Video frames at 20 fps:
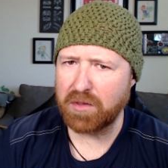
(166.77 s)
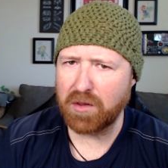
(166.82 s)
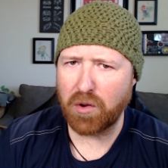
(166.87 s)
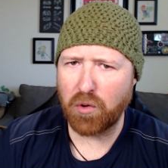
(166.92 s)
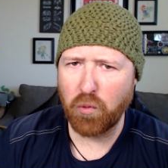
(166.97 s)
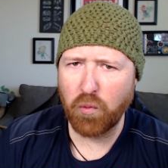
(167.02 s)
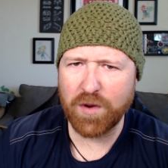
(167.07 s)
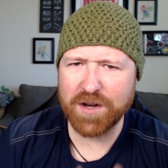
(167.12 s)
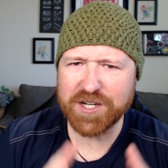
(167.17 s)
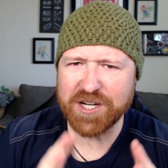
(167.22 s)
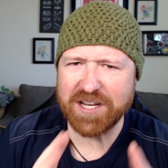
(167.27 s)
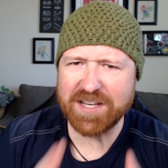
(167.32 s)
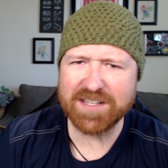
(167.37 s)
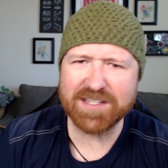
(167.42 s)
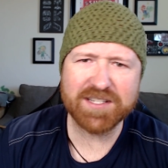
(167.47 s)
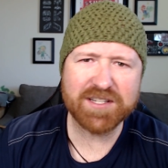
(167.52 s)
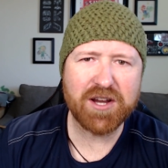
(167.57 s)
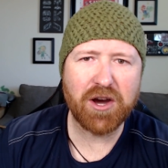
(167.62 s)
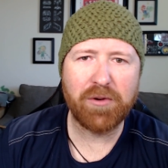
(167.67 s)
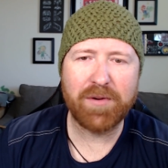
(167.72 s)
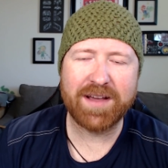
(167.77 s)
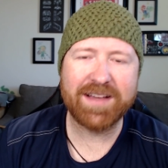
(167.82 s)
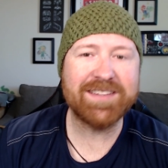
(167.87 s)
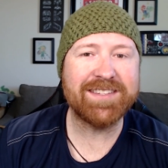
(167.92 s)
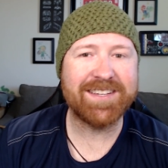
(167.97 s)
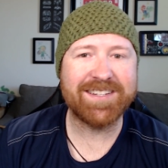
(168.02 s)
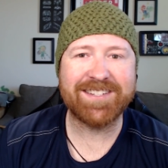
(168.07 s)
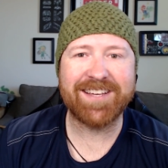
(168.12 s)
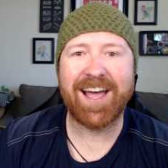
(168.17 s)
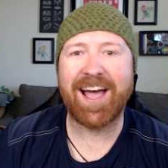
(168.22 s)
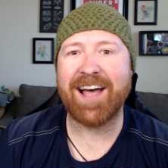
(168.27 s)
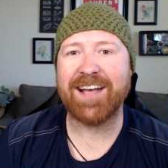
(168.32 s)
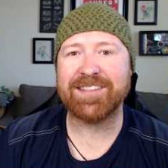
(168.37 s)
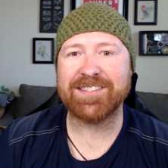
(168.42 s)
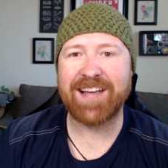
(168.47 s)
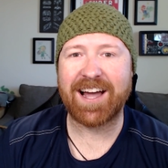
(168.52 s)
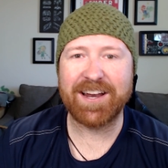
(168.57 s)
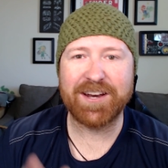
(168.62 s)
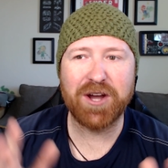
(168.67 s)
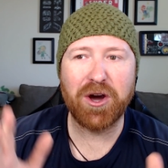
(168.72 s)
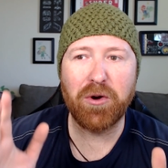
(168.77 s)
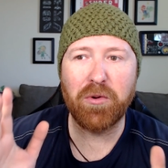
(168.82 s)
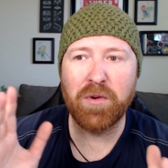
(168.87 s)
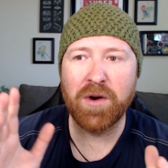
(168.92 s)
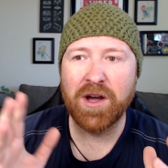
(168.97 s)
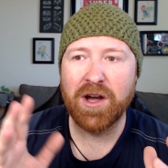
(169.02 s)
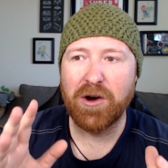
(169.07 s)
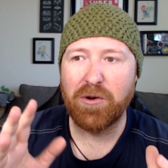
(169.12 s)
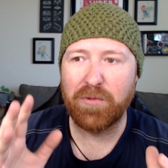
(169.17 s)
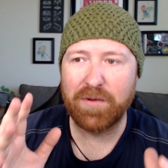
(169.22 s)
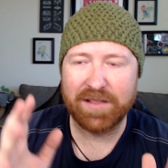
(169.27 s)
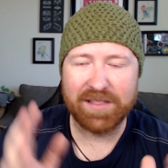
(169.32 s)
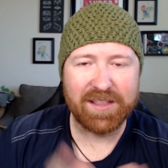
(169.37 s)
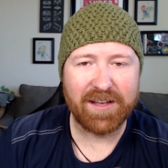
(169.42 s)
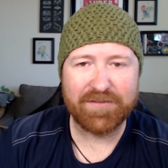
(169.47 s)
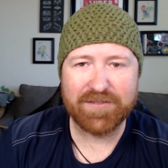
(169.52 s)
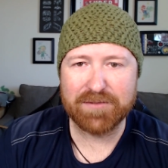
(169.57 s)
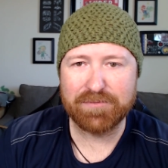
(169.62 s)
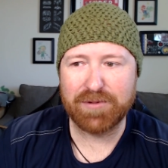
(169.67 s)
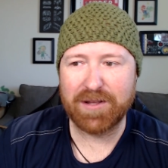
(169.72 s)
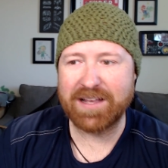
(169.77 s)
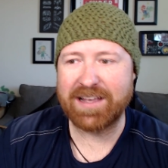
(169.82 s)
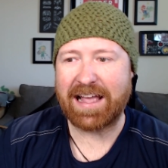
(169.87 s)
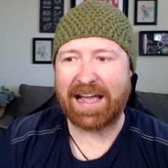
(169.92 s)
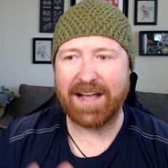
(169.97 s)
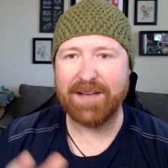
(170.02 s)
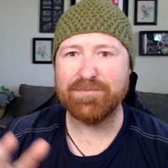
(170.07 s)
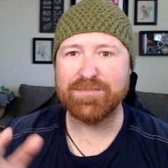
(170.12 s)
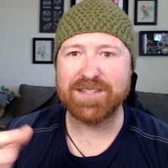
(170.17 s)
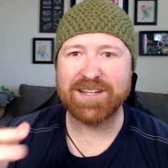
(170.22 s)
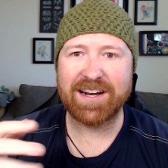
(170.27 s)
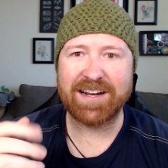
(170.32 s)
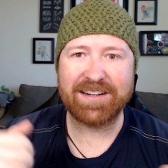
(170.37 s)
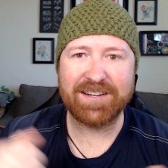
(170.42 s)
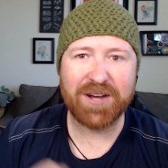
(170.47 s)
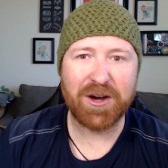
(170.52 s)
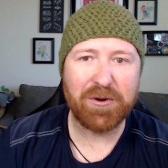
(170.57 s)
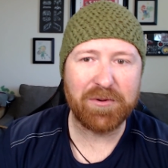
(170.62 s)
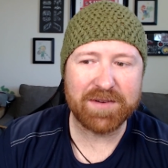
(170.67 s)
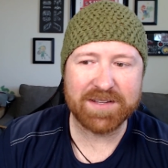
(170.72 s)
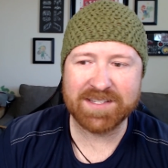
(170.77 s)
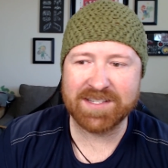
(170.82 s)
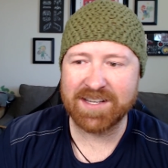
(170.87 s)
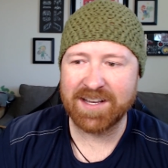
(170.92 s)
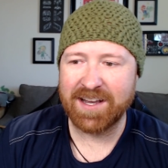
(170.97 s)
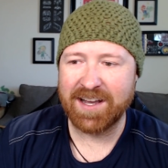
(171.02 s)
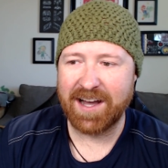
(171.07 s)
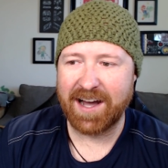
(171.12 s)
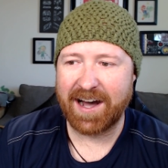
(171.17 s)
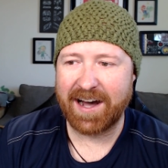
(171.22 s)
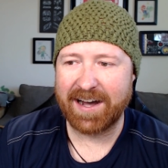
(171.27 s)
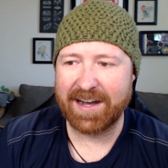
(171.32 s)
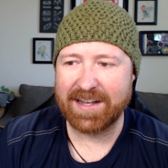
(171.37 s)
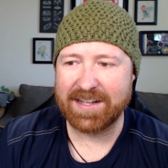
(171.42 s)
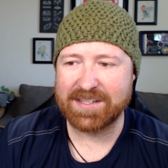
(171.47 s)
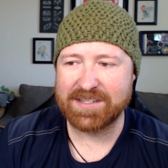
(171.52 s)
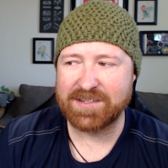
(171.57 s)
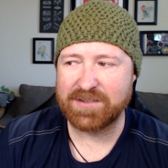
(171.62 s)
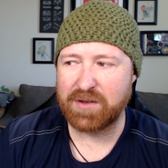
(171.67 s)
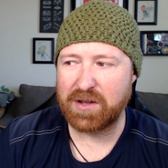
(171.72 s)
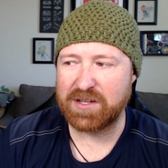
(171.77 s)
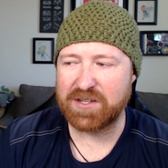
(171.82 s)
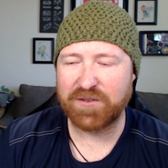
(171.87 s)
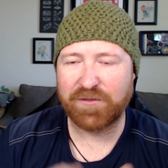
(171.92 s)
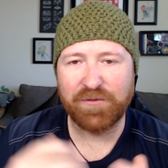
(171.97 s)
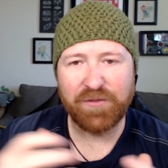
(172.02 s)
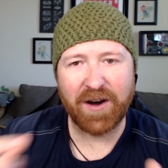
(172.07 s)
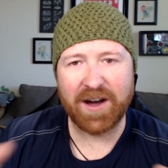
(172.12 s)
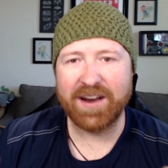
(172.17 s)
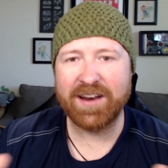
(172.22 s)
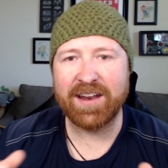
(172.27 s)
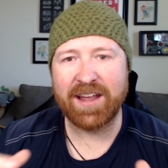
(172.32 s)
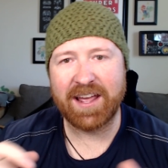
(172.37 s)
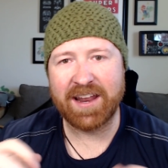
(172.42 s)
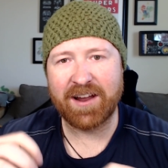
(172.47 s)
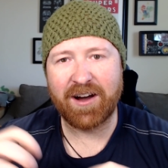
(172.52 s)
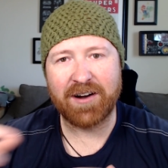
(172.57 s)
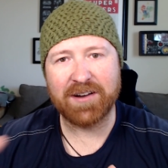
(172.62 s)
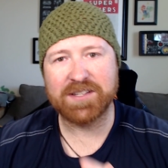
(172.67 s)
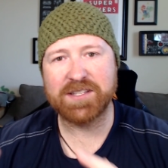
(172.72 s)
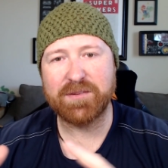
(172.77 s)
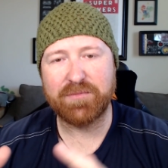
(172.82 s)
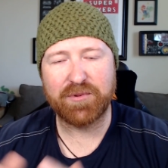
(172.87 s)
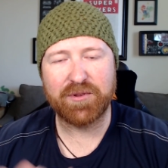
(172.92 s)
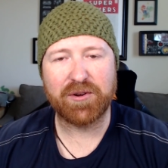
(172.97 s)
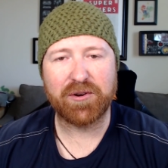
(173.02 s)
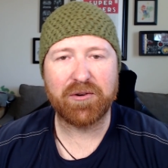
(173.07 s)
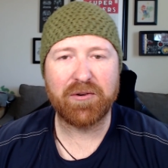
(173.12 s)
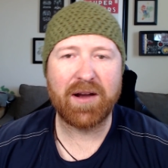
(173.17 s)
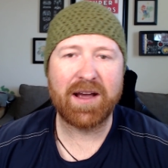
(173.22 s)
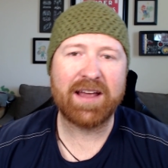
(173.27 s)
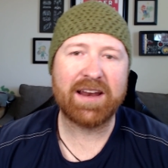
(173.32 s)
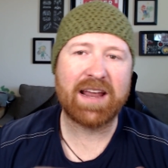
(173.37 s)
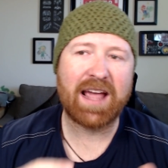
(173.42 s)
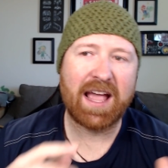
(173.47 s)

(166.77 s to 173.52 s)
which is no easy task. I know we love to play games, and I know it's uh, it's it's fun and awesome when they're great,